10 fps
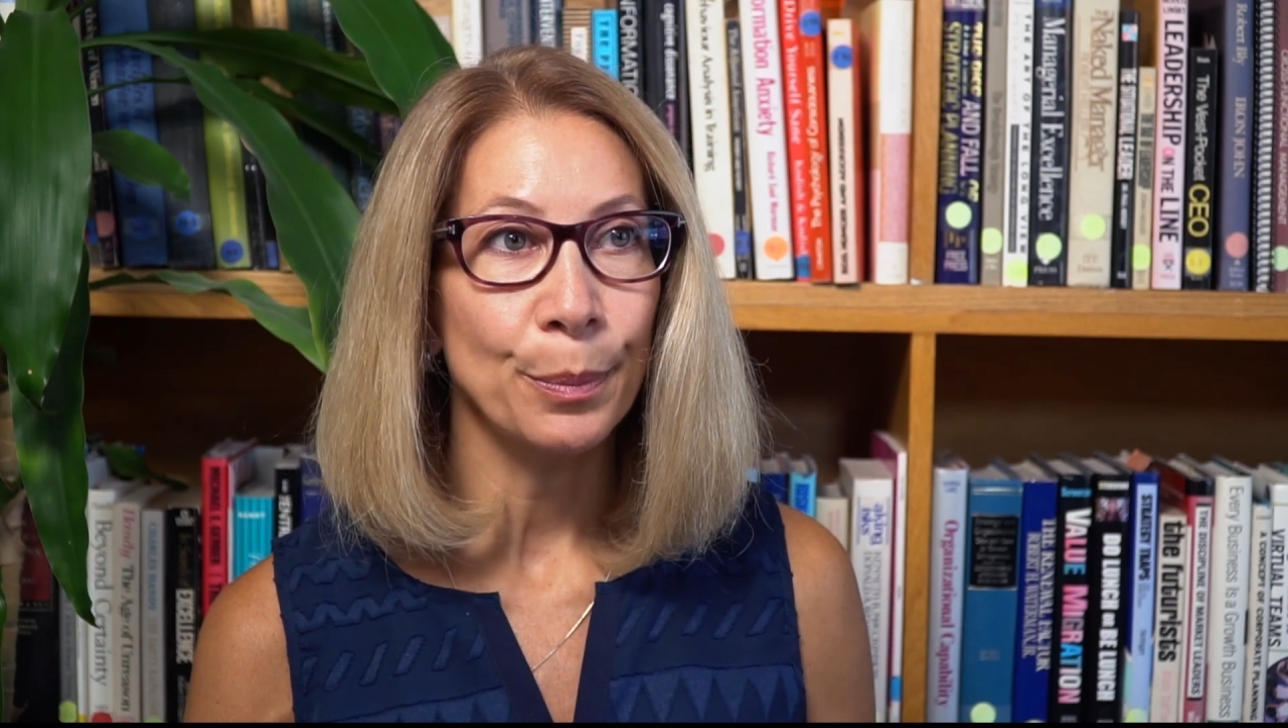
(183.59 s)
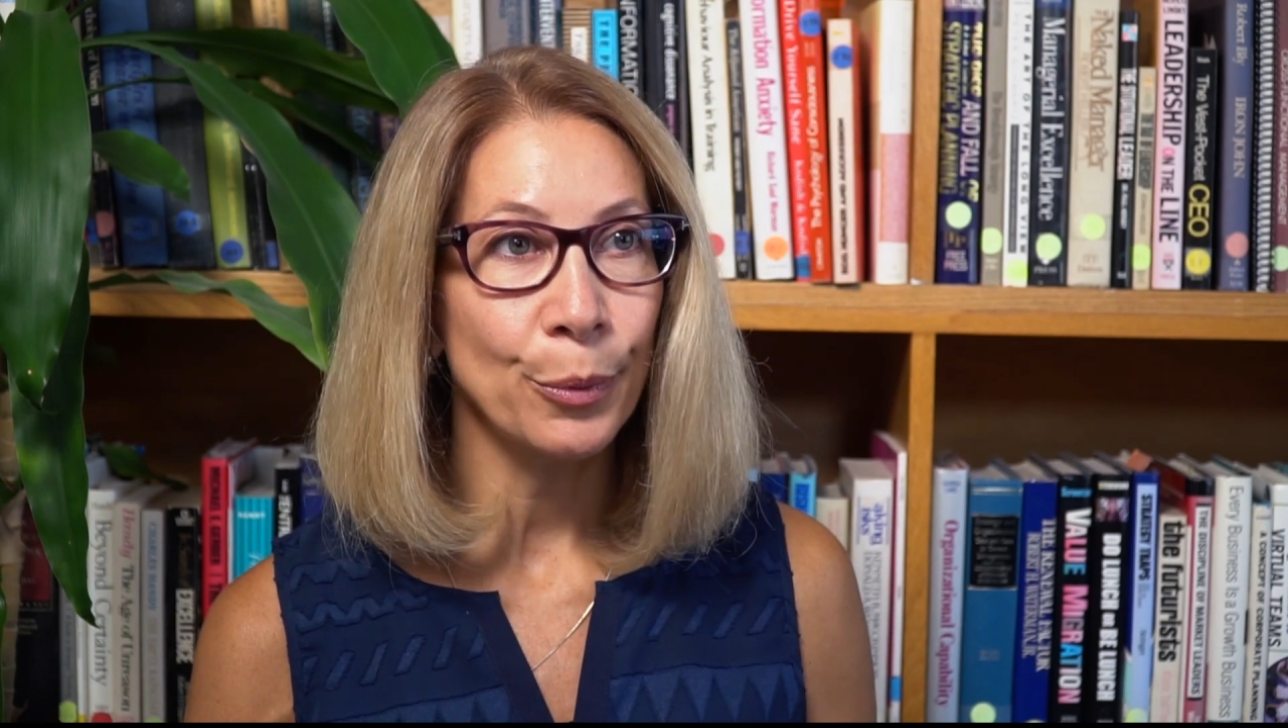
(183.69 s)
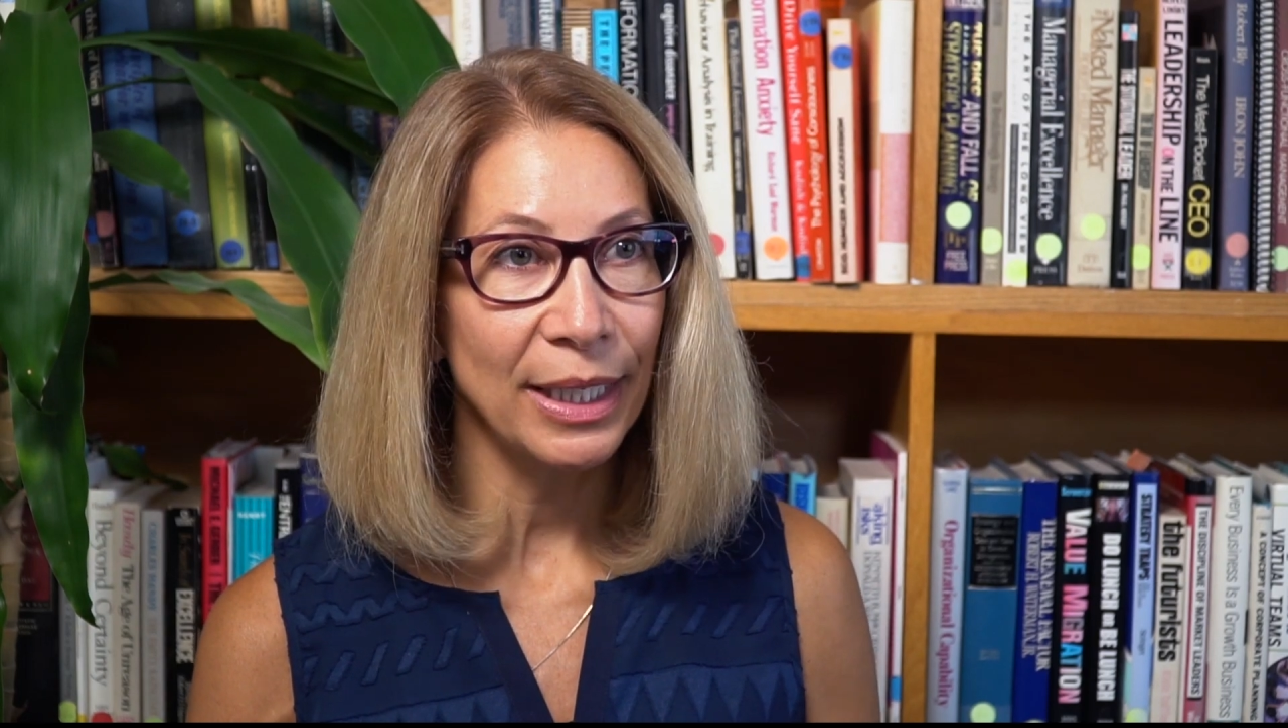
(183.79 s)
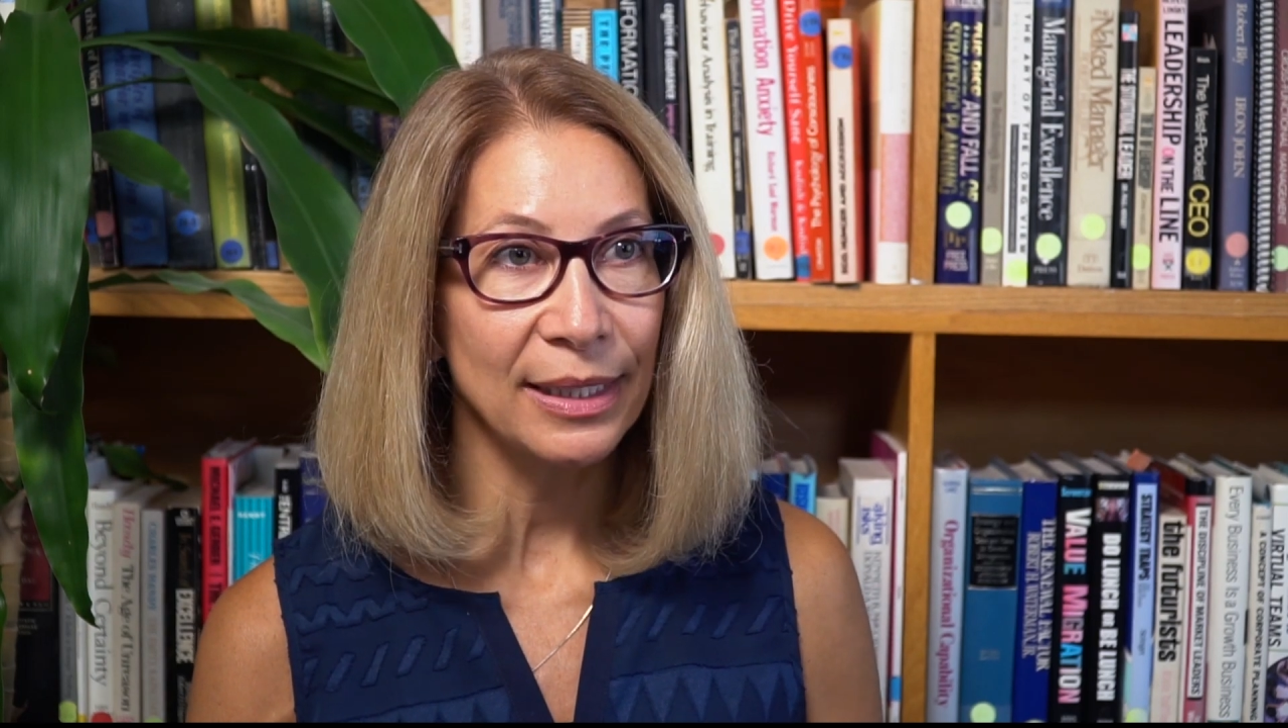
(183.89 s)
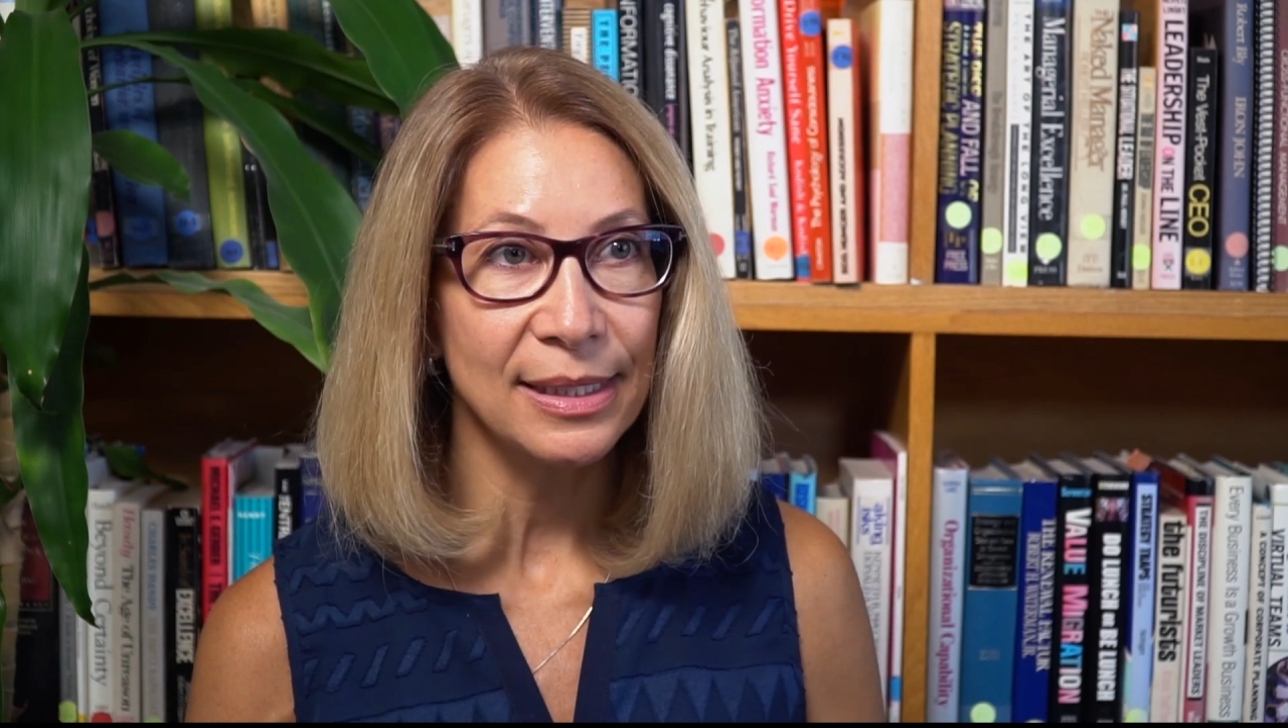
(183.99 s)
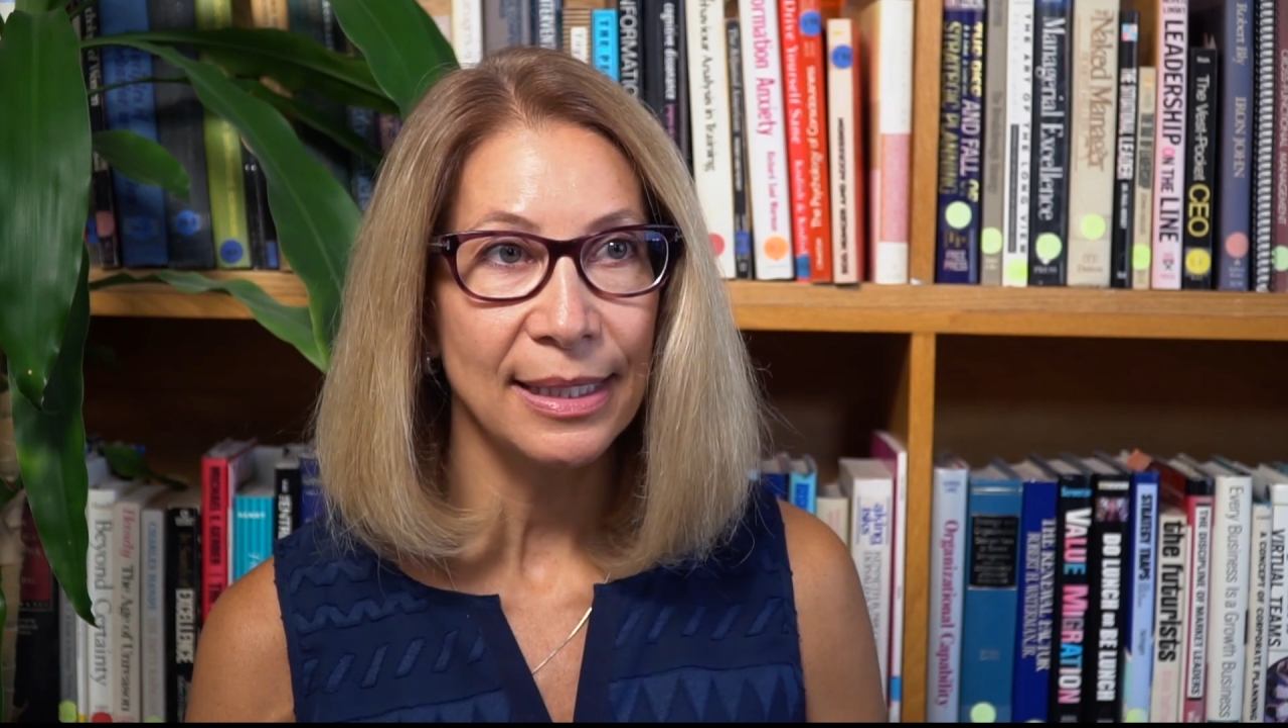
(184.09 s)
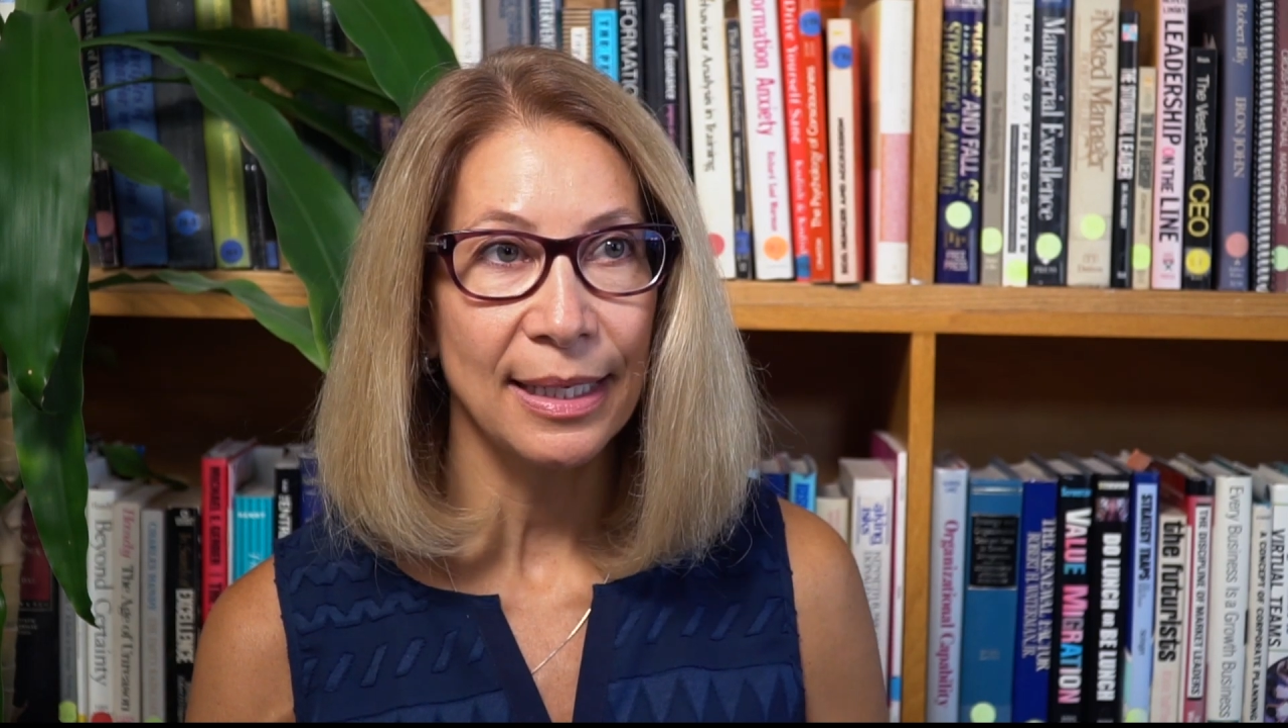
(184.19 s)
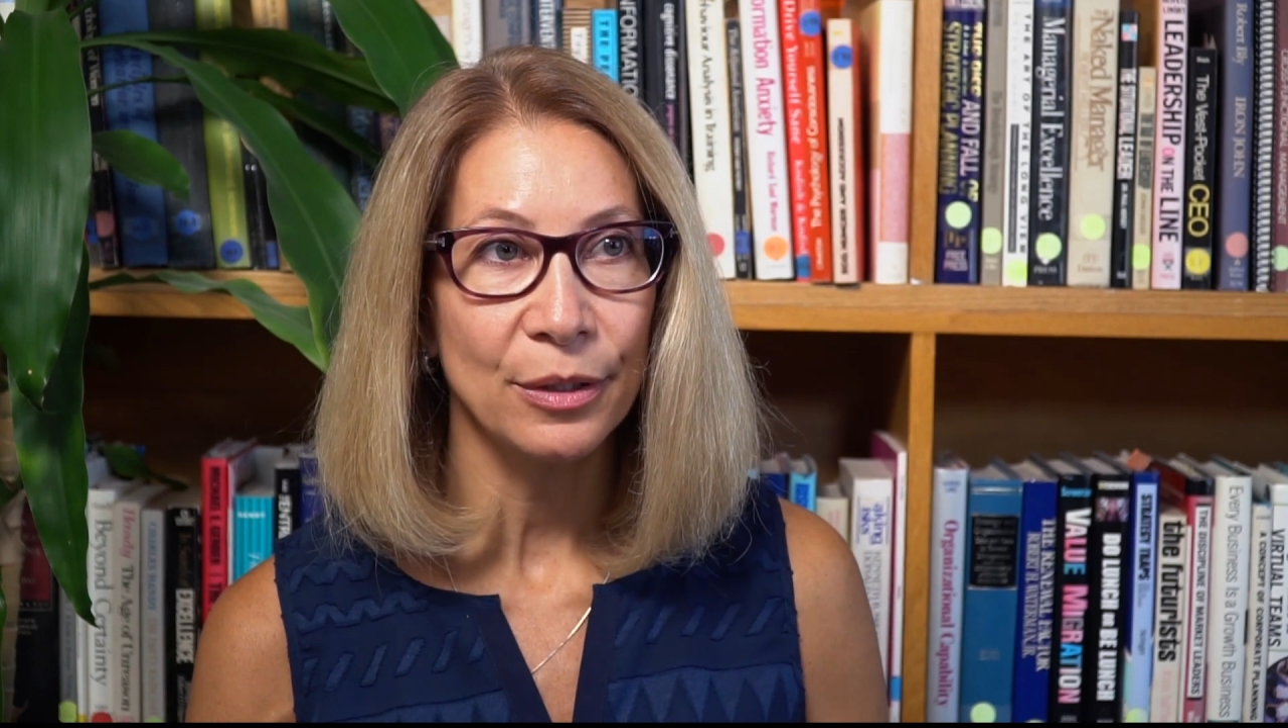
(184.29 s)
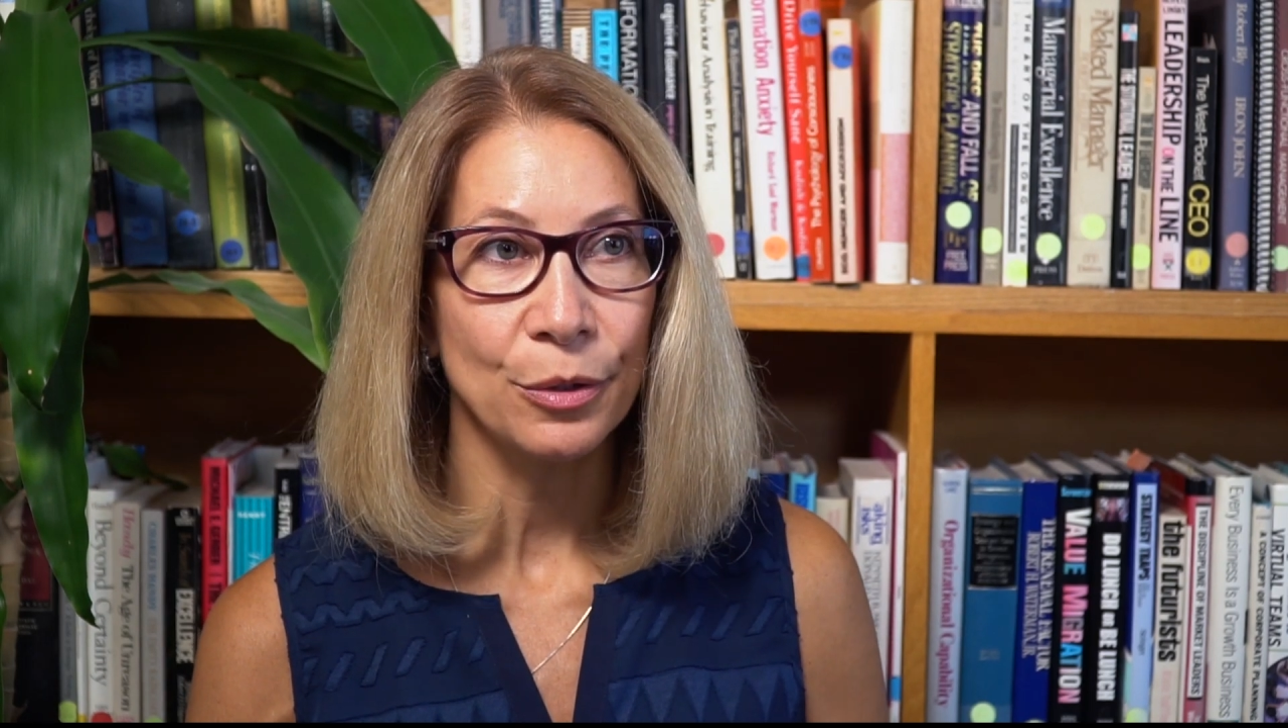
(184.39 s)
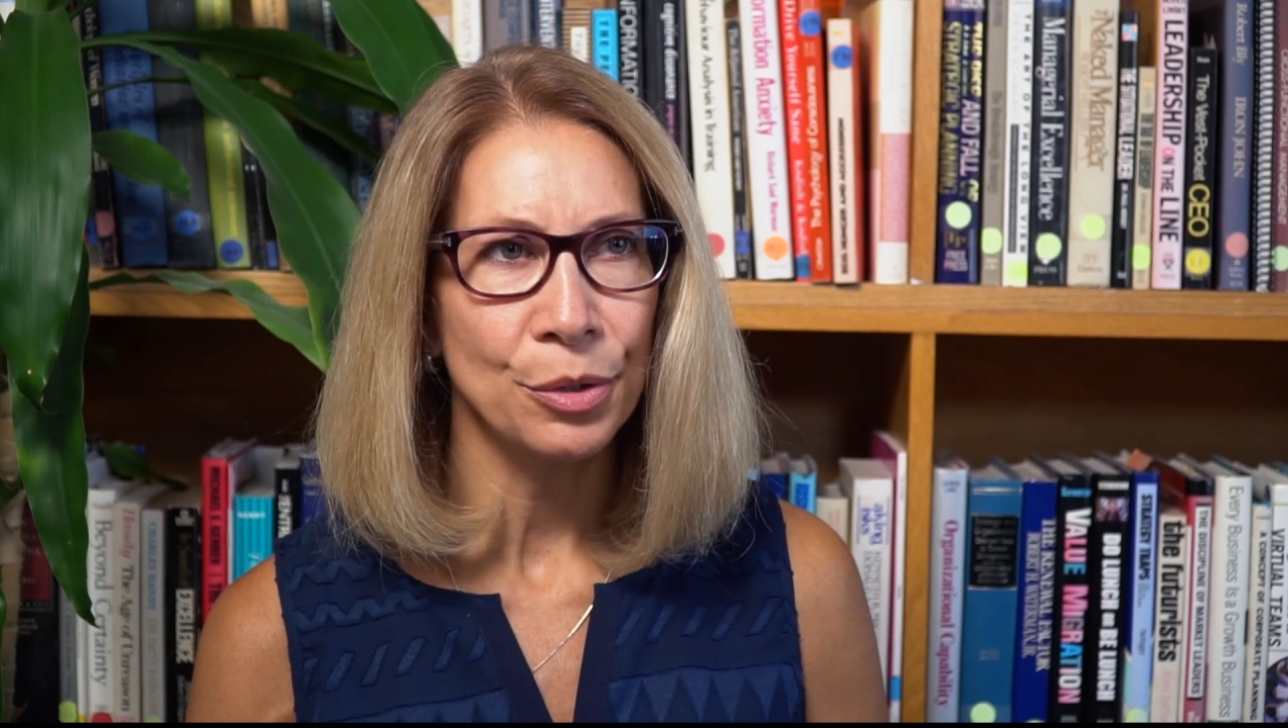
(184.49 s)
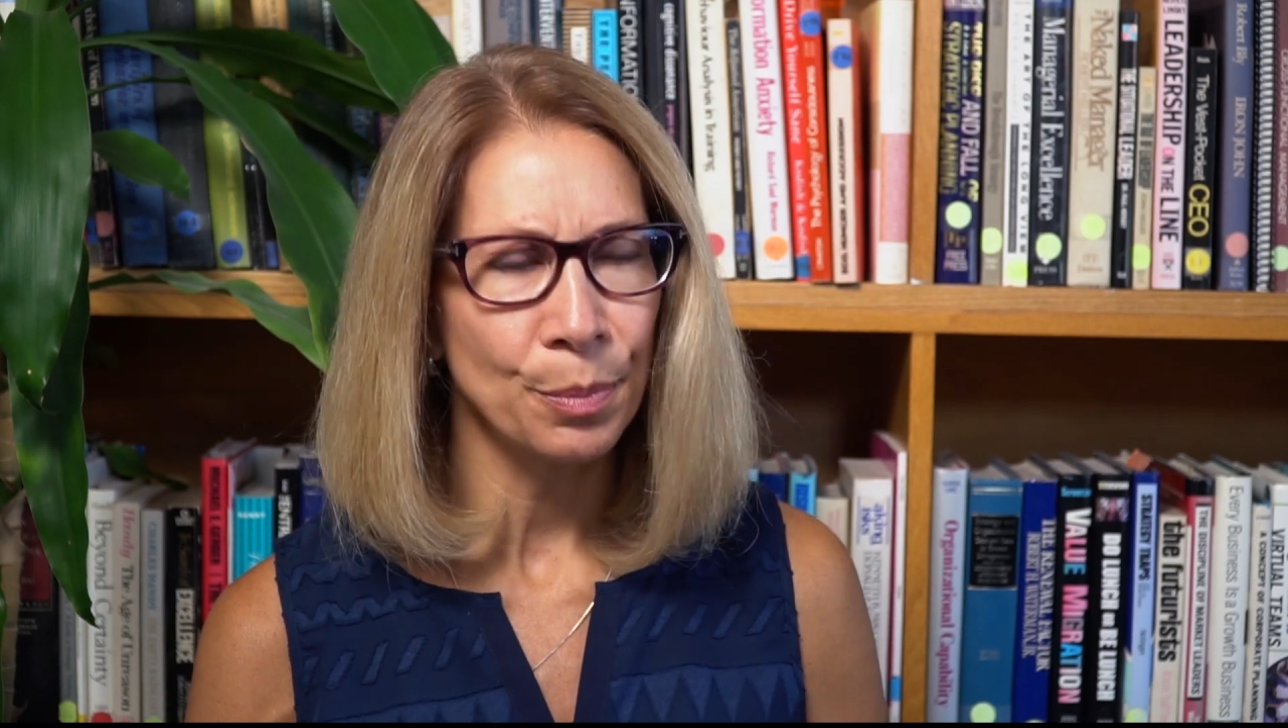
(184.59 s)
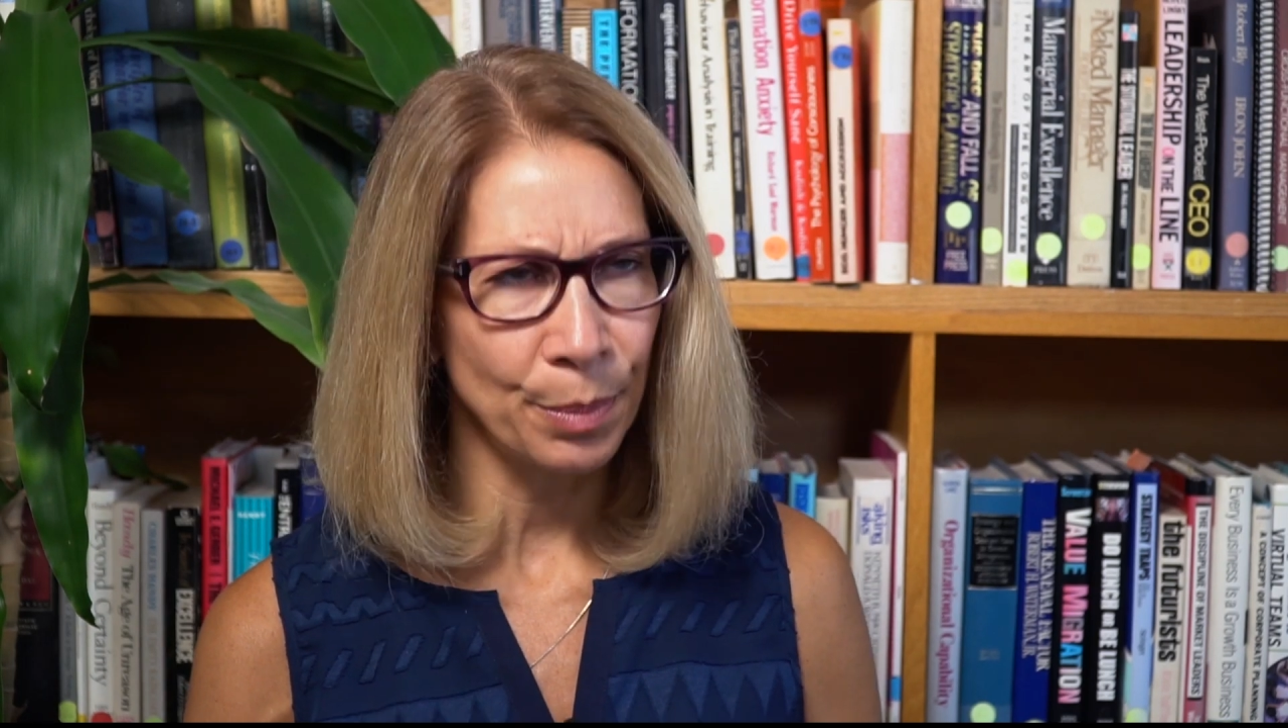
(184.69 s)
brand standards,